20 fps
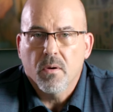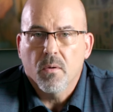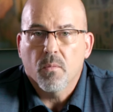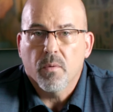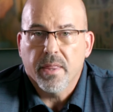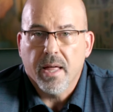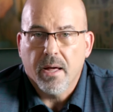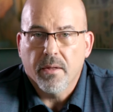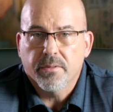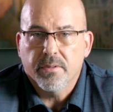
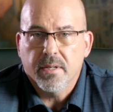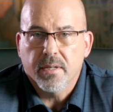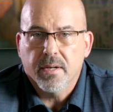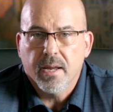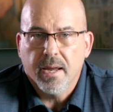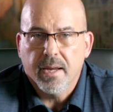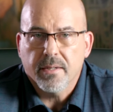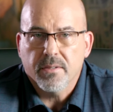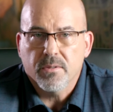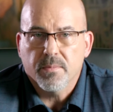without the
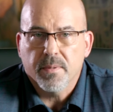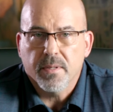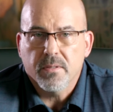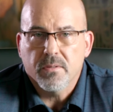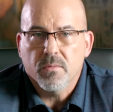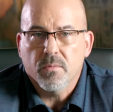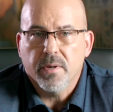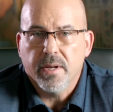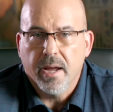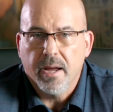
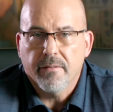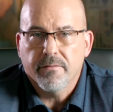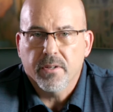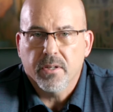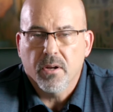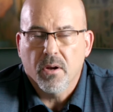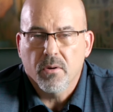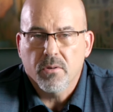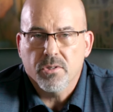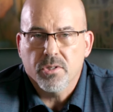enhancements we have
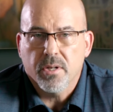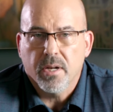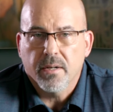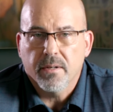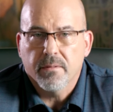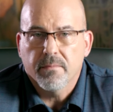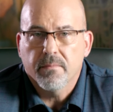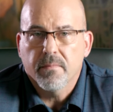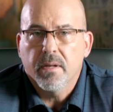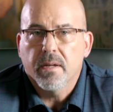
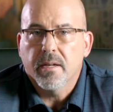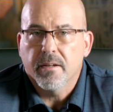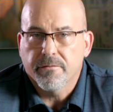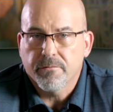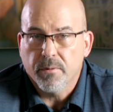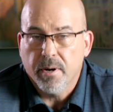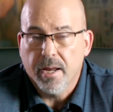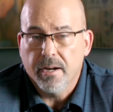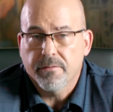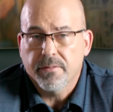negotiated
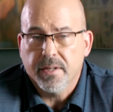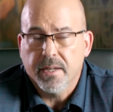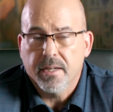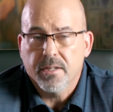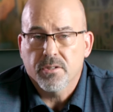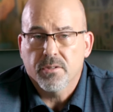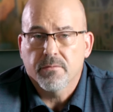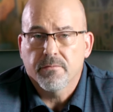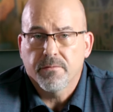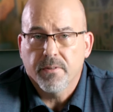if
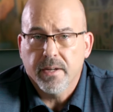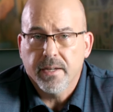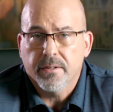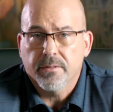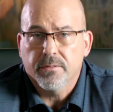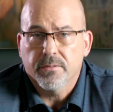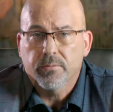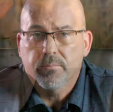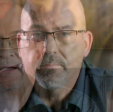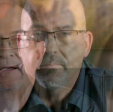ratification fails.